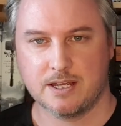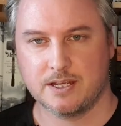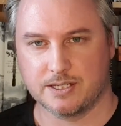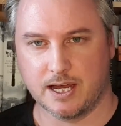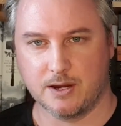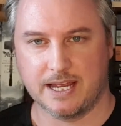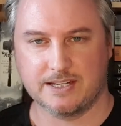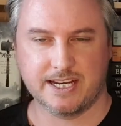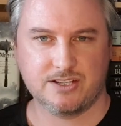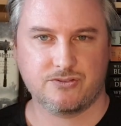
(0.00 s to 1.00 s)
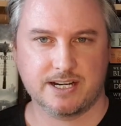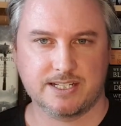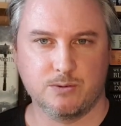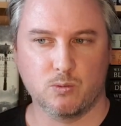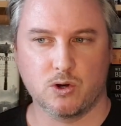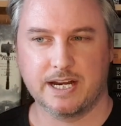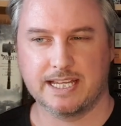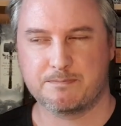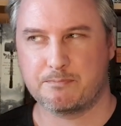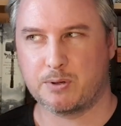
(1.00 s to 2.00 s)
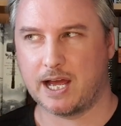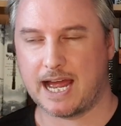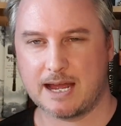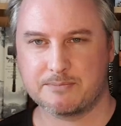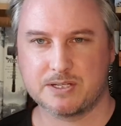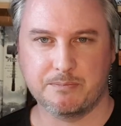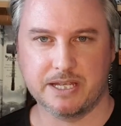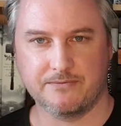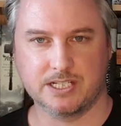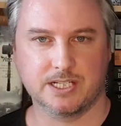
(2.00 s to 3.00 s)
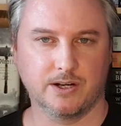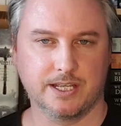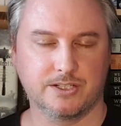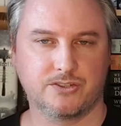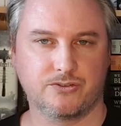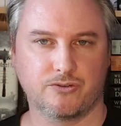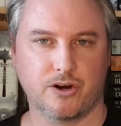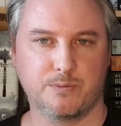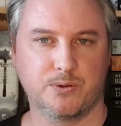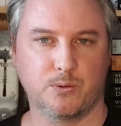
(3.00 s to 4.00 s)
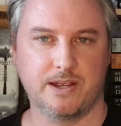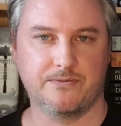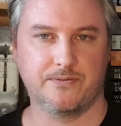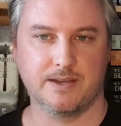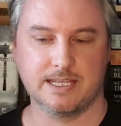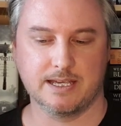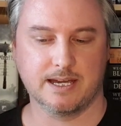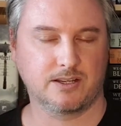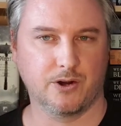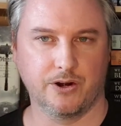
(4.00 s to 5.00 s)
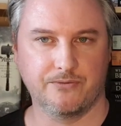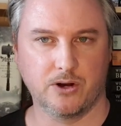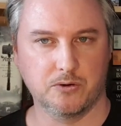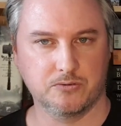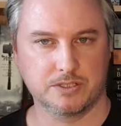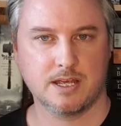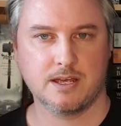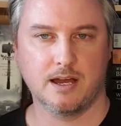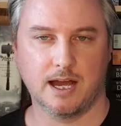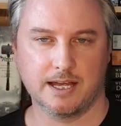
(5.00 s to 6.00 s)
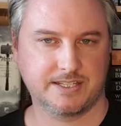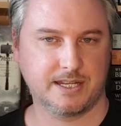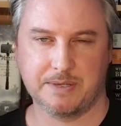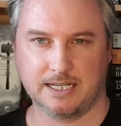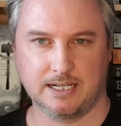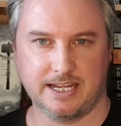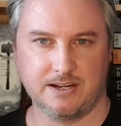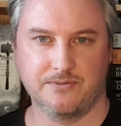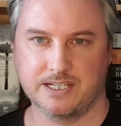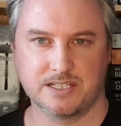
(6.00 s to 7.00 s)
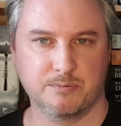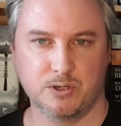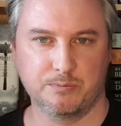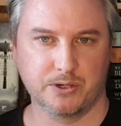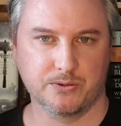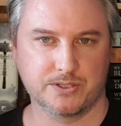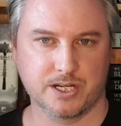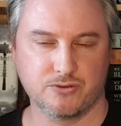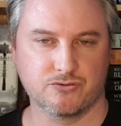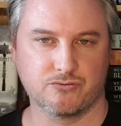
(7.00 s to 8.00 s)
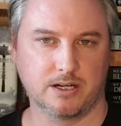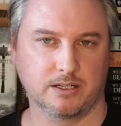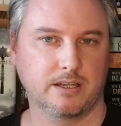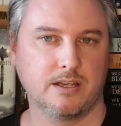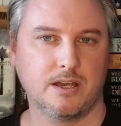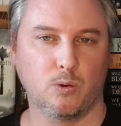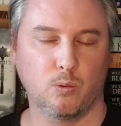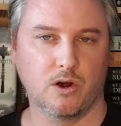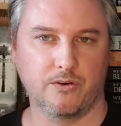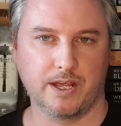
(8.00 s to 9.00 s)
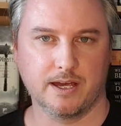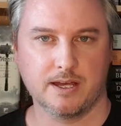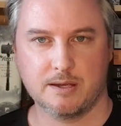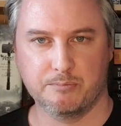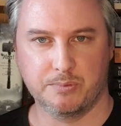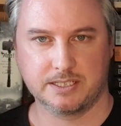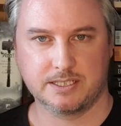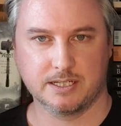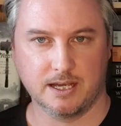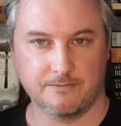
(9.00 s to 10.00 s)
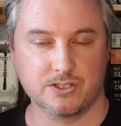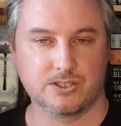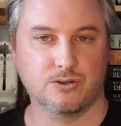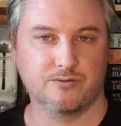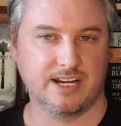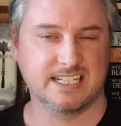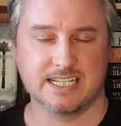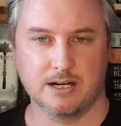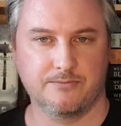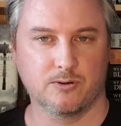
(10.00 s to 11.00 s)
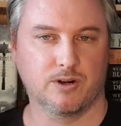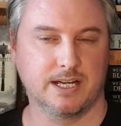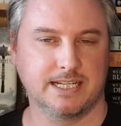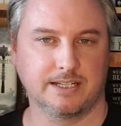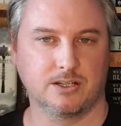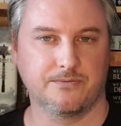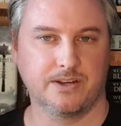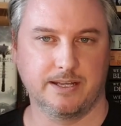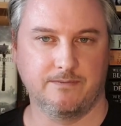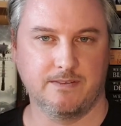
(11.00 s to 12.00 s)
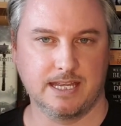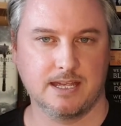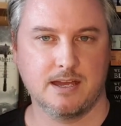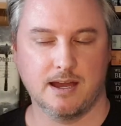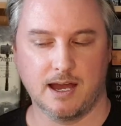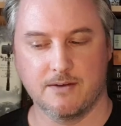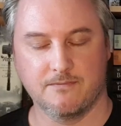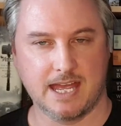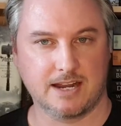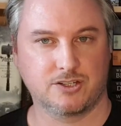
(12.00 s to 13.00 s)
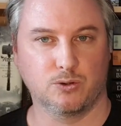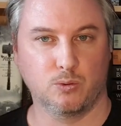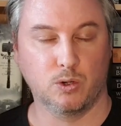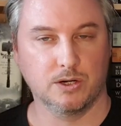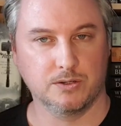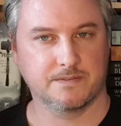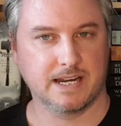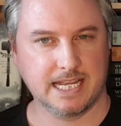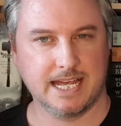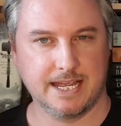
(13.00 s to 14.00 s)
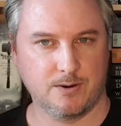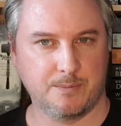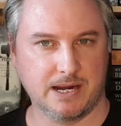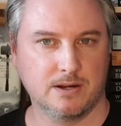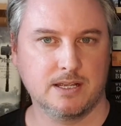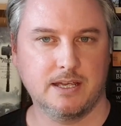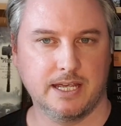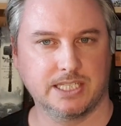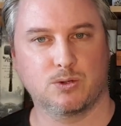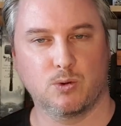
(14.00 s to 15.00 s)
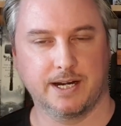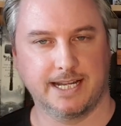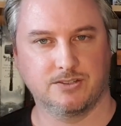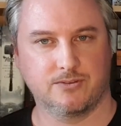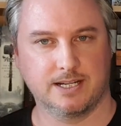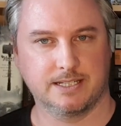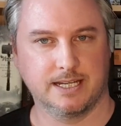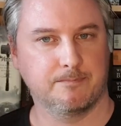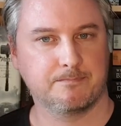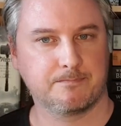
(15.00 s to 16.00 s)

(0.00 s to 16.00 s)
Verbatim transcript: So it's an interesting one. It's perhaps a bit of a tired trope with the uh, kind of old, uh, seemingly invincible but also drunk warrior but uh, the story itself, the writing of it, and the uh, the actual world that you hear about is quite interesting.